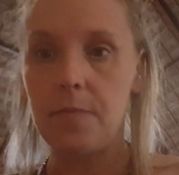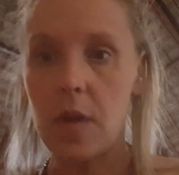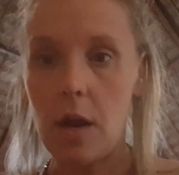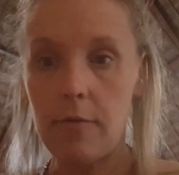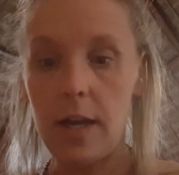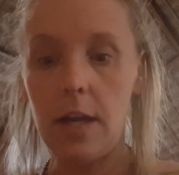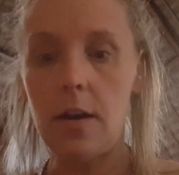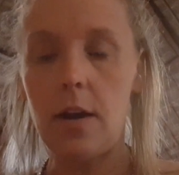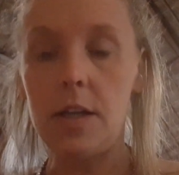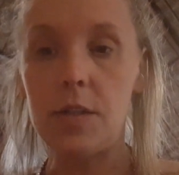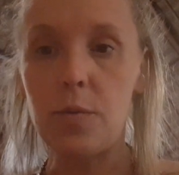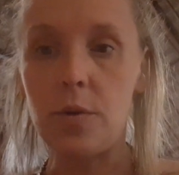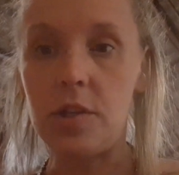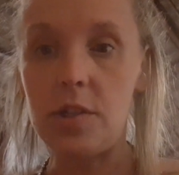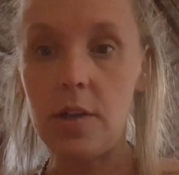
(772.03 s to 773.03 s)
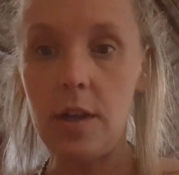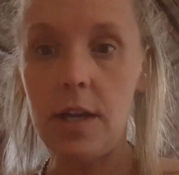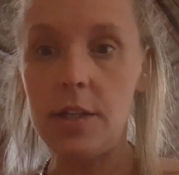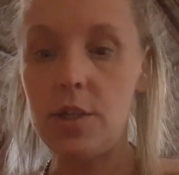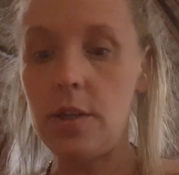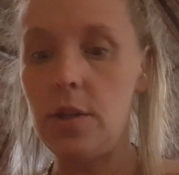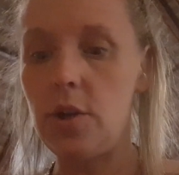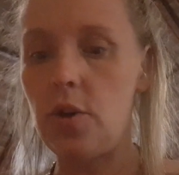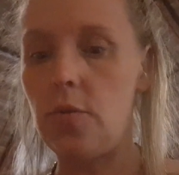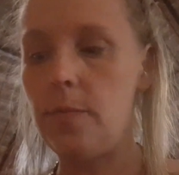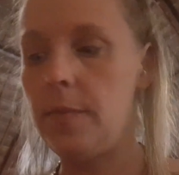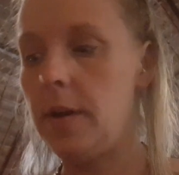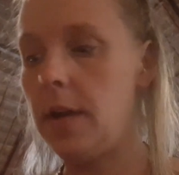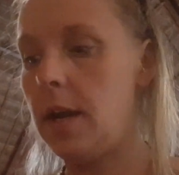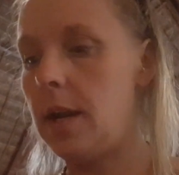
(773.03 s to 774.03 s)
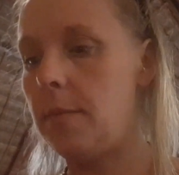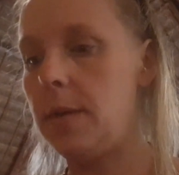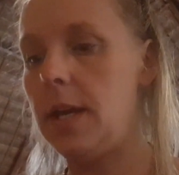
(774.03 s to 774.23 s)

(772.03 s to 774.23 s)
All right, guys, we're still at Tulum, and I'm